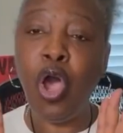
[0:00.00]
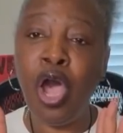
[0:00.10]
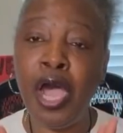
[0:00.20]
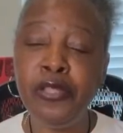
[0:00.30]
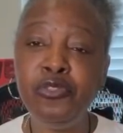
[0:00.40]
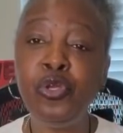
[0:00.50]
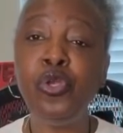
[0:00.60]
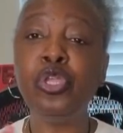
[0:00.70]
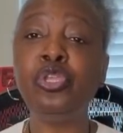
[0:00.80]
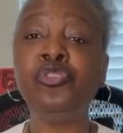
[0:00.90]

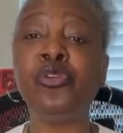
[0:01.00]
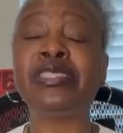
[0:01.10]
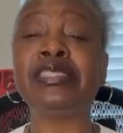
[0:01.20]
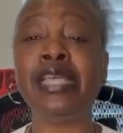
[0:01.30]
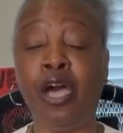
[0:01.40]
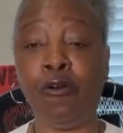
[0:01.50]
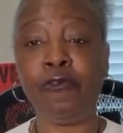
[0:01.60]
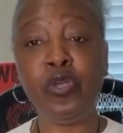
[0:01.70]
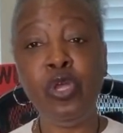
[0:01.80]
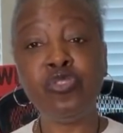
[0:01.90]
under
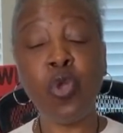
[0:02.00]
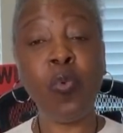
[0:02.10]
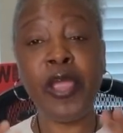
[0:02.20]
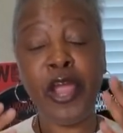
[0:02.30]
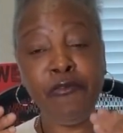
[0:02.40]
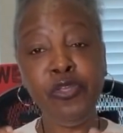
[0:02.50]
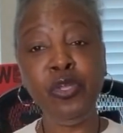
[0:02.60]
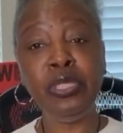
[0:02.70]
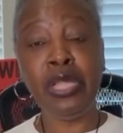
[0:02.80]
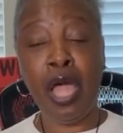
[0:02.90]
yourself. So wherever
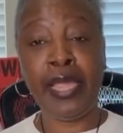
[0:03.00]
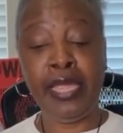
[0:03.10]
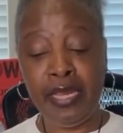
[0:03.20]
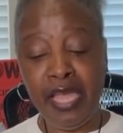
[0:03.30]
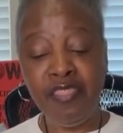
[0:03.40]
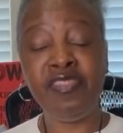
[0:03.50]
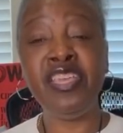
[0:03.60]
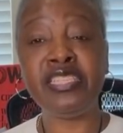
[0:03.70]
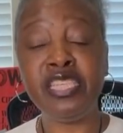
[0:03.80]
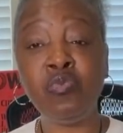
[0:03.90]
you're lying,
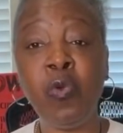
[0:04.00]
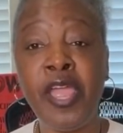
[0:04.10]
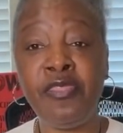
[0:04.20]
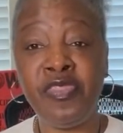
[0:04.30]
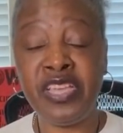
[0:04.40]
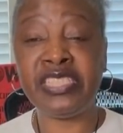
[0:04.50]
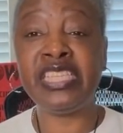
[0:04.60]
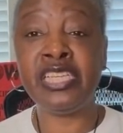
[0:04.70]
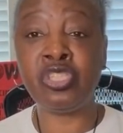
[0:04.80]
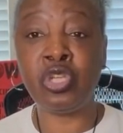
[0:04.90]
this is where this
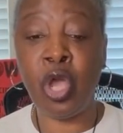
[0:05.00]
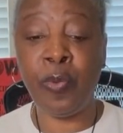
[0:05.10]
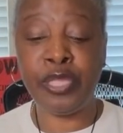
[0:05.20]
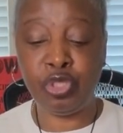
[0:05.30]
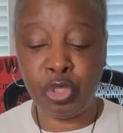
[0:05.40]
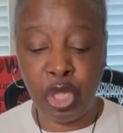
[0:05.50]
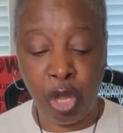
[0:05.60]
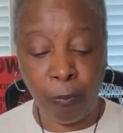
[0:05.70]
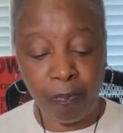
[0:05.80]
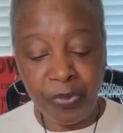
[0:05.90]
is going to
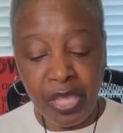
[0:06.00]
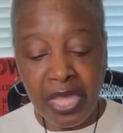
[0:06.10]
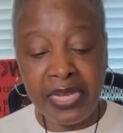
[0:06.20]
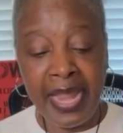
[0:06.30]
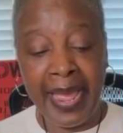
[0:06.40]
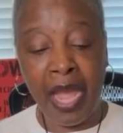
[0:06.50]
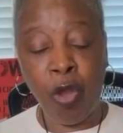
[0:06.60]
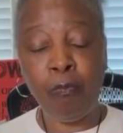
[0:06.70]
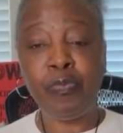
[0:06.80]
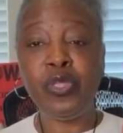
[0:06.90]
go.
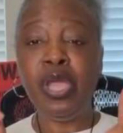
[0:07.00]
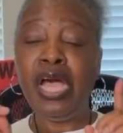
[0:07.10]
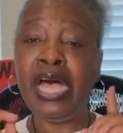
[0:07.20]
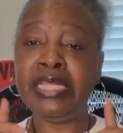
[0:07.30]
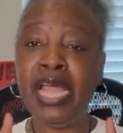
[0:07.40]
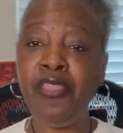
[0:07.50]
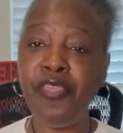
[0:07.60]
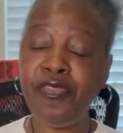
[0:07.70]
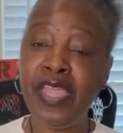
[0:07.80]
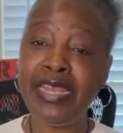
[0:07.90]
Now,
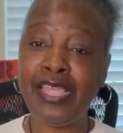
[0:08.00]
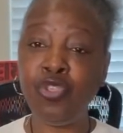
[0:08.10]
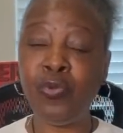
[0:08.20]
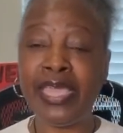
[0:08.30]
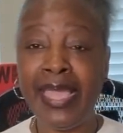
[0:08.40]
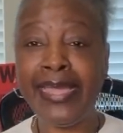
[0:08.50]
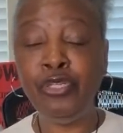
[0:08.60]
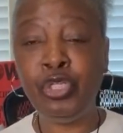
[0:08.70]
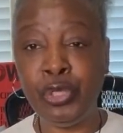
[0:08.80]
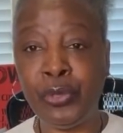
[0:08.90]
another thing that you
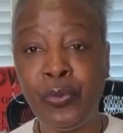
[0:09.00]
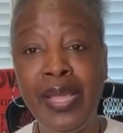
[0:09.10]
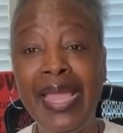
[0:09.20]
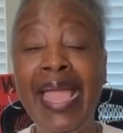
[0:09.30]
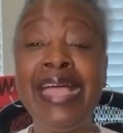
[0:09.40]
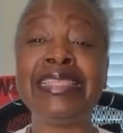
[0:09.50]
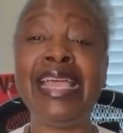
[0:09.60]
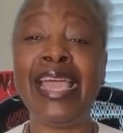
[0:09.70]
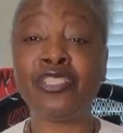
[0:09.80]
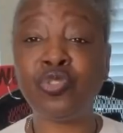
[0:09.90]
can do as
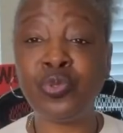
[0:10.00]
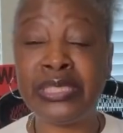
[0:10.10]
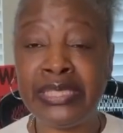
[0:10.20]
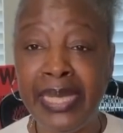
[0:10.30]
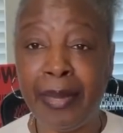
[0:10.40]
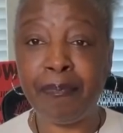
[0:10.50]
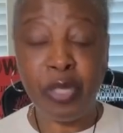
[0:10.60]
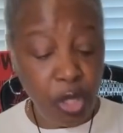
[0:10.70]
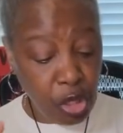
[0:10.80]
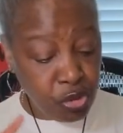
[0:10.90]
an extra
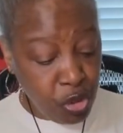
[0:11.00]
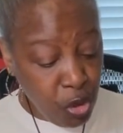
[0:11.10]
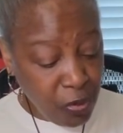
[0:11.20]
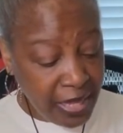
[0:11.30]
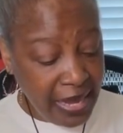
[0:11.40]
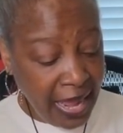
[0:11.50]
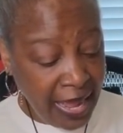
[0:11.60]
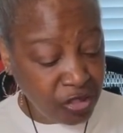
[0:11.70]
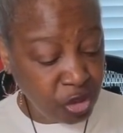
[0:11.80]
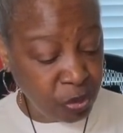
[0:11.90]
tip, you can
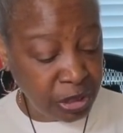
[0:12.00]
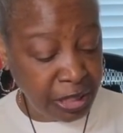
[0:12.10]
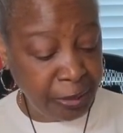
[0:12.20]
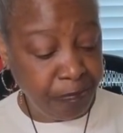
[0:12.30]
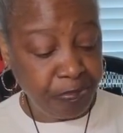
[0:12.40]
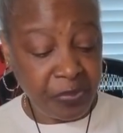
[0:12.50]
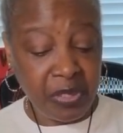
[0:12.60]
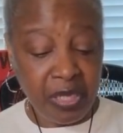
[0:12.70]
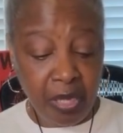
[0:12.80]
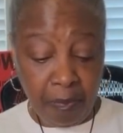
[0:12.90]
actually
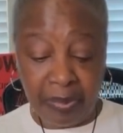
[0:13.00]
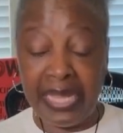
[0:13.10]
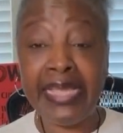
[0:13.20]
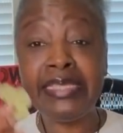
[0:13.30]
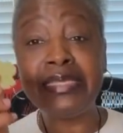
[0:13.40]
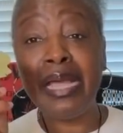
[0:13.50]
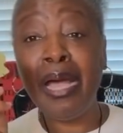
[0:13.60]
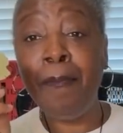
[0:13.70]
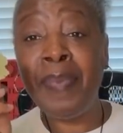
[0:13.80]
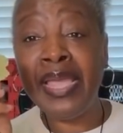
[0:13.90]
place
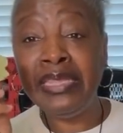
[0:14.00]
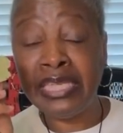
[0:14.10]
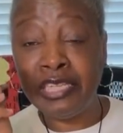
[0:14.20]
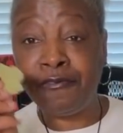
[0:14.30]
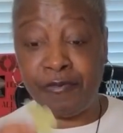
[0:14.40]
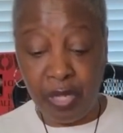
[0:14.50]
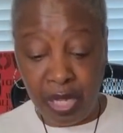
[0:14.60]
a bay leaf,